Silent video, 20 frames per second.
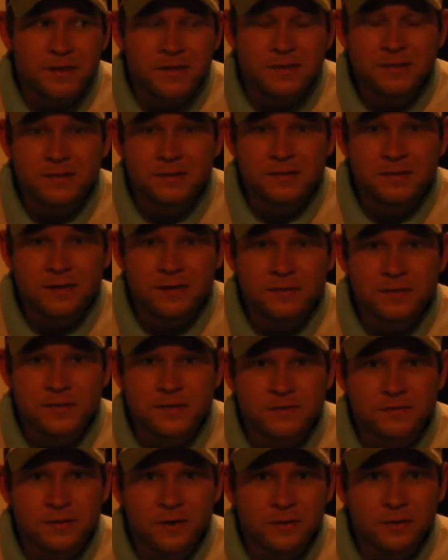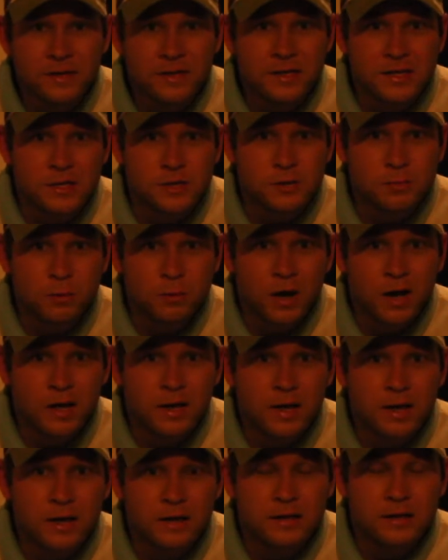this stuff is fairly niche
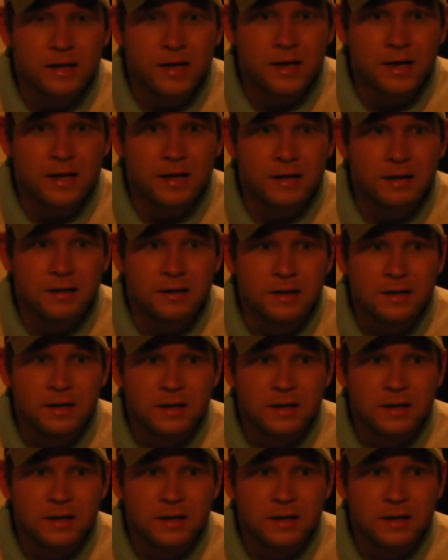product, and